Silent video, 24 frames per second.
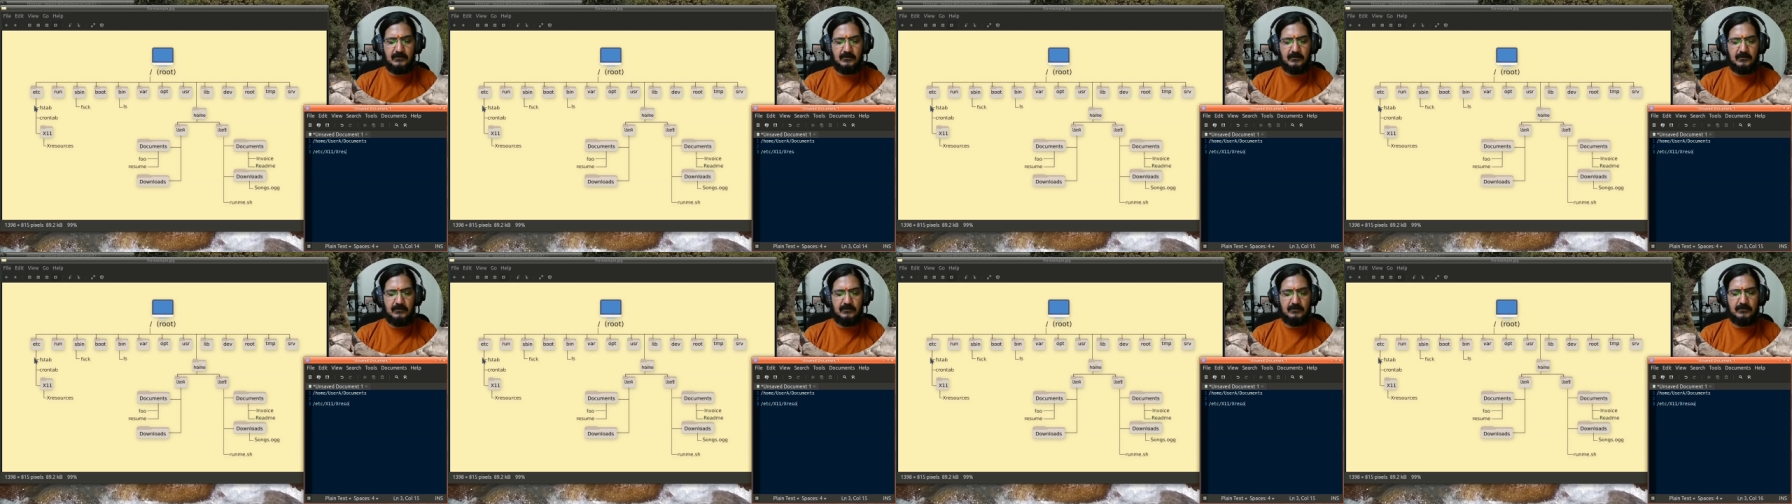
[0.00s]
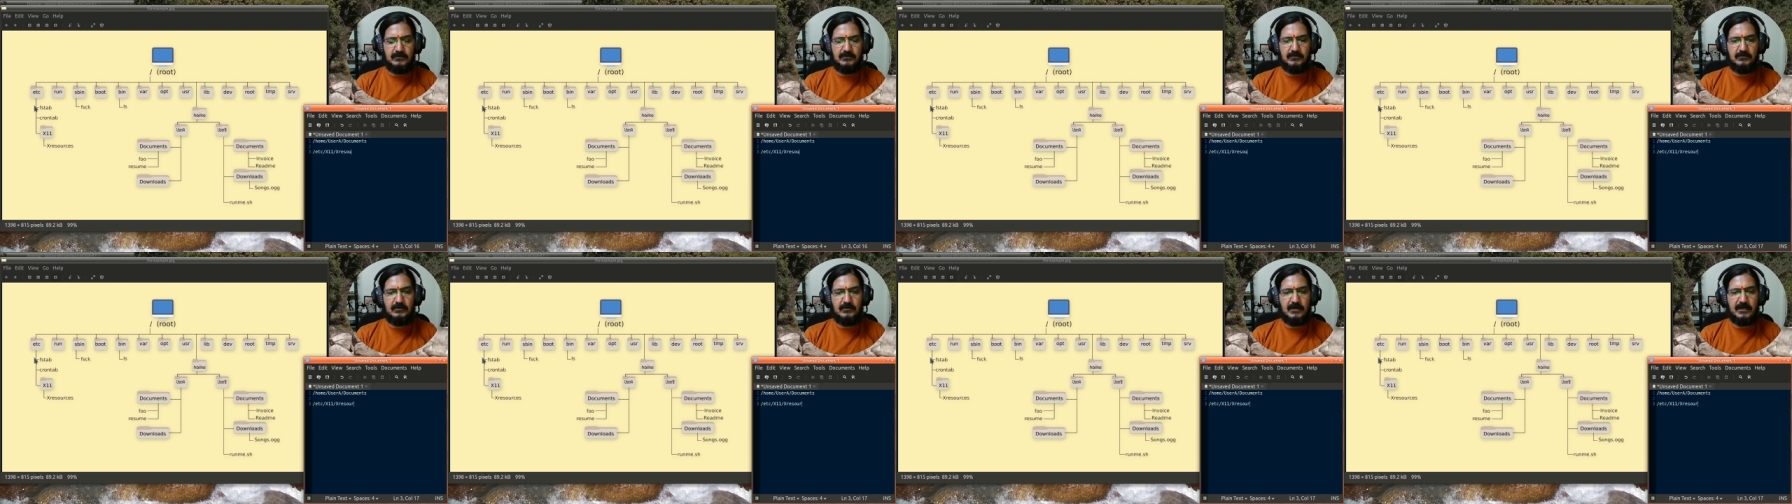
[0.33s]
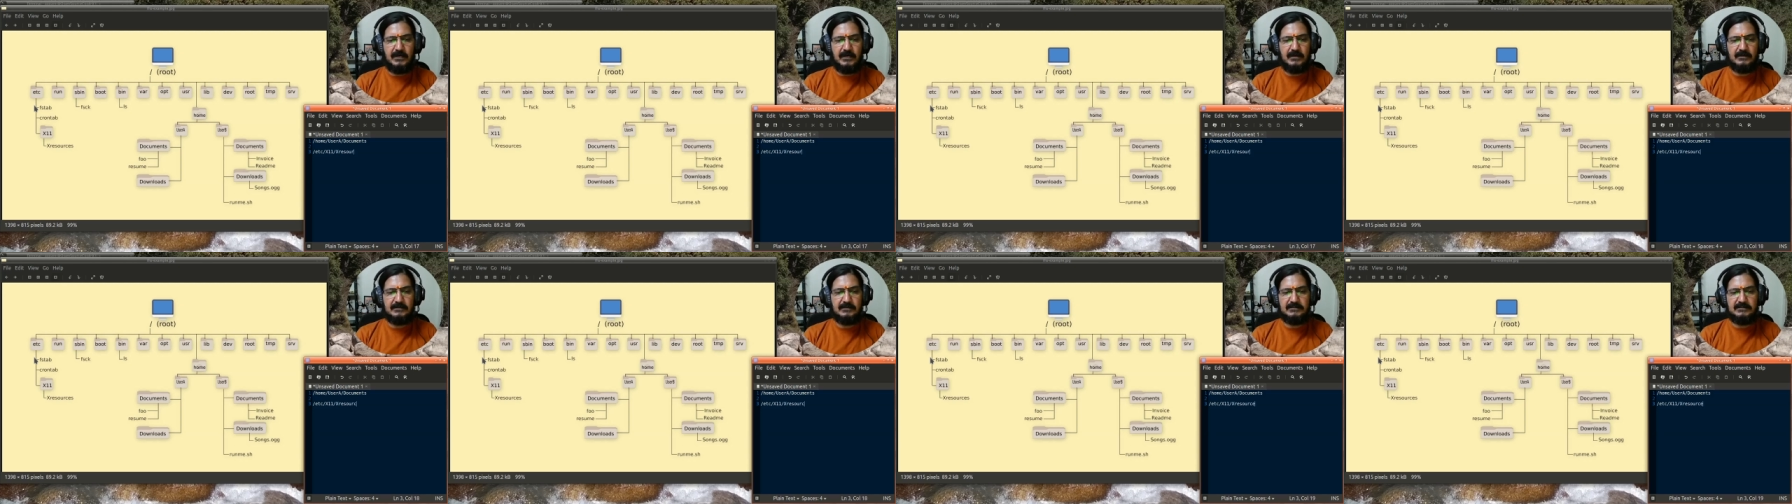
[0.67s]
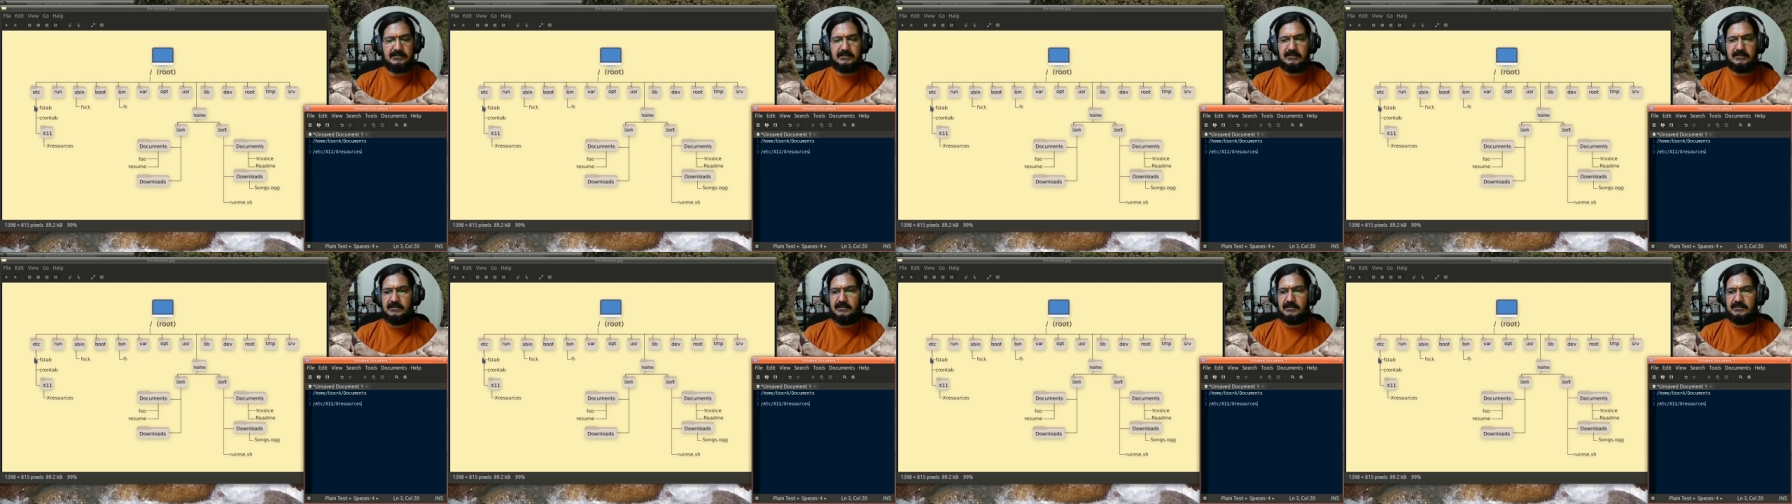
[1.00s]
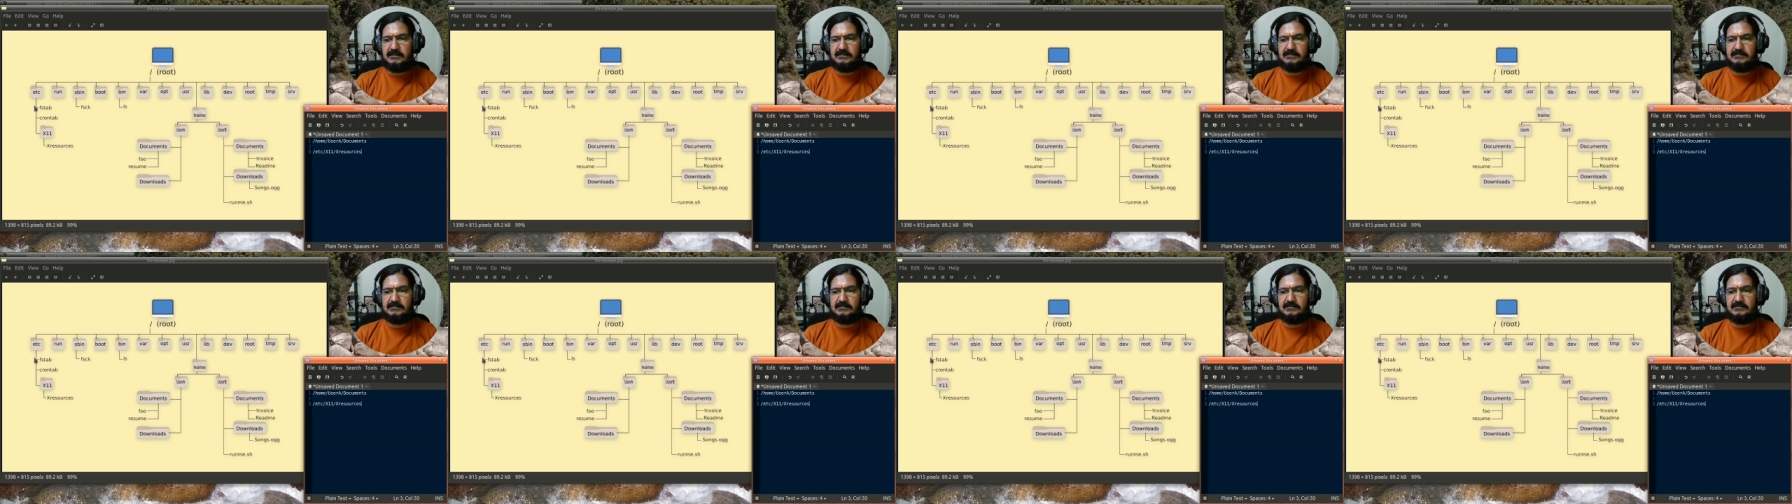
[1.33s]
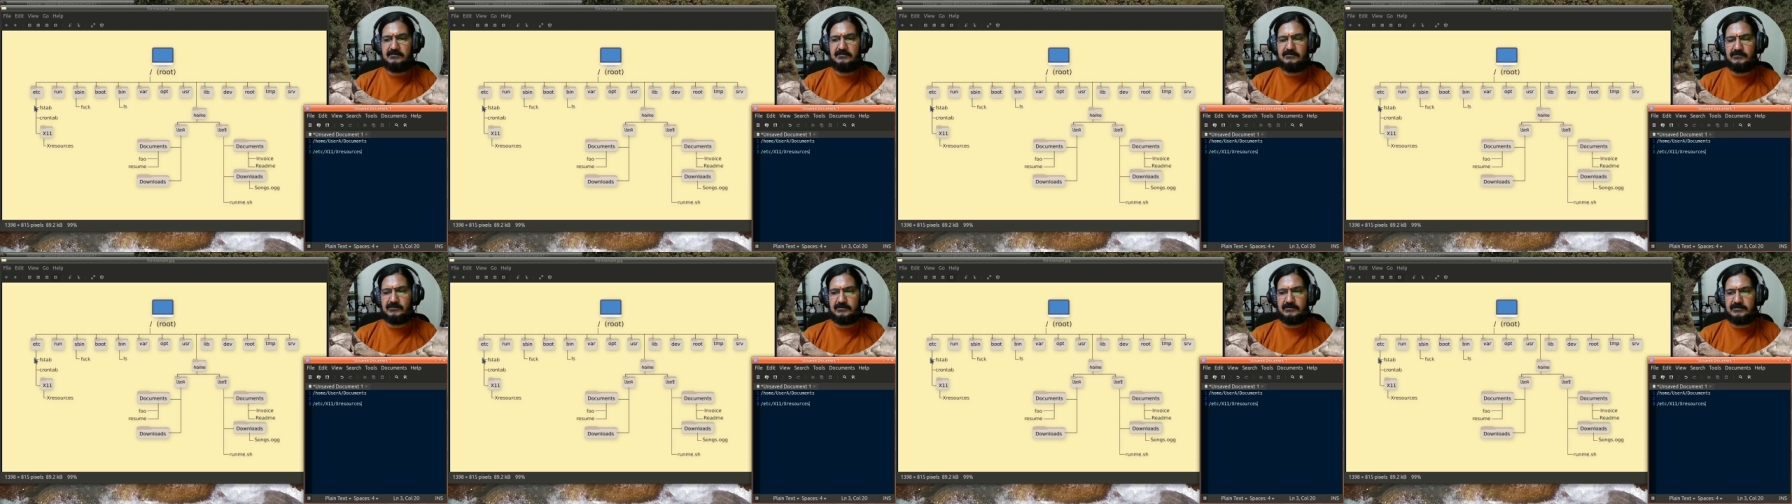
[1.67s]
o u r c e s
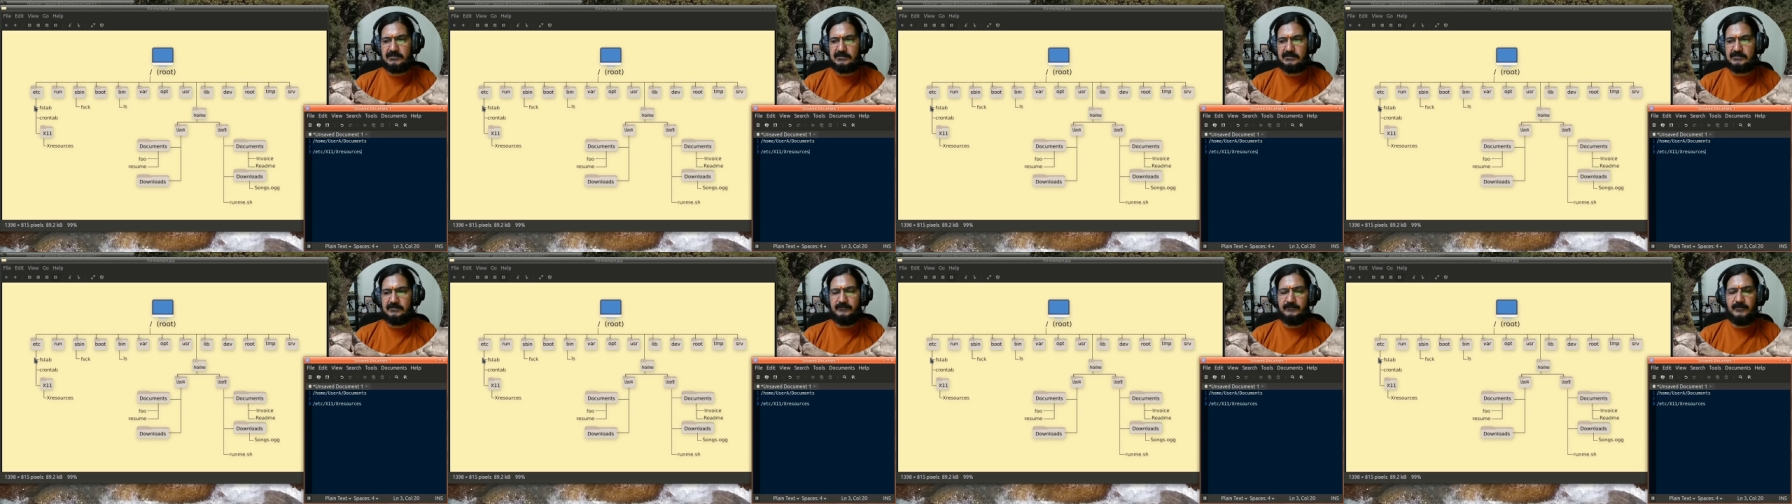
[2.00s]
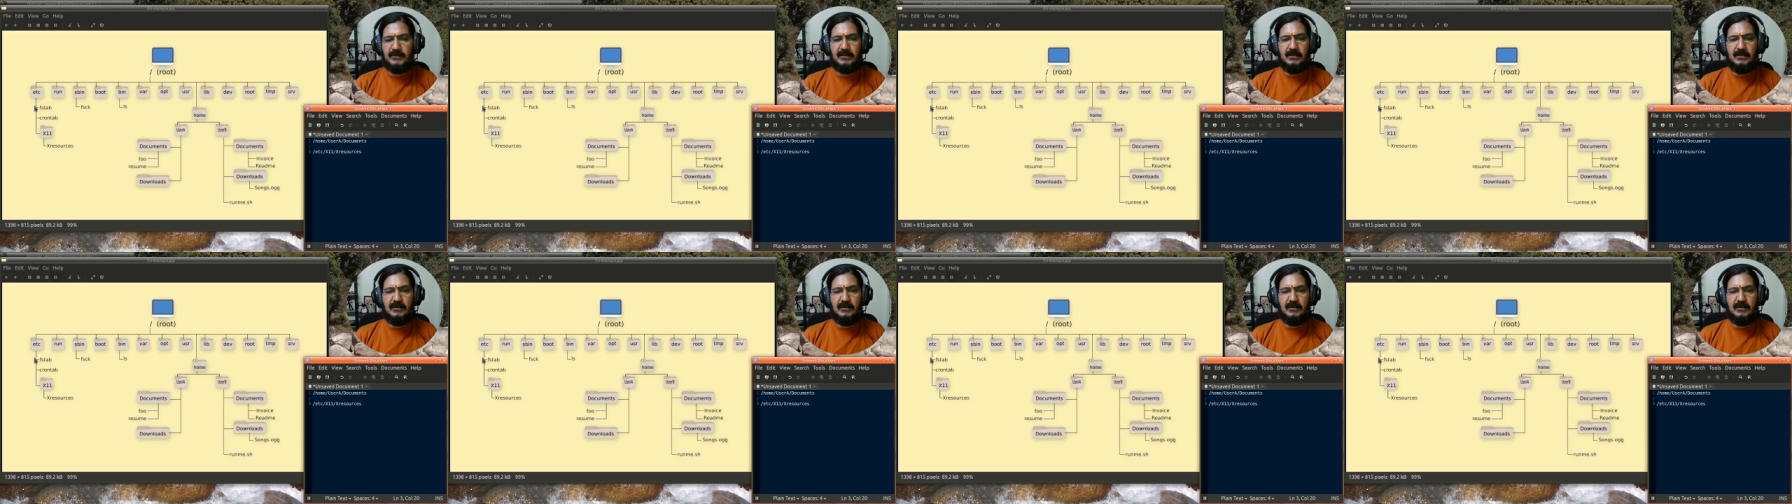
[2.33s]
resources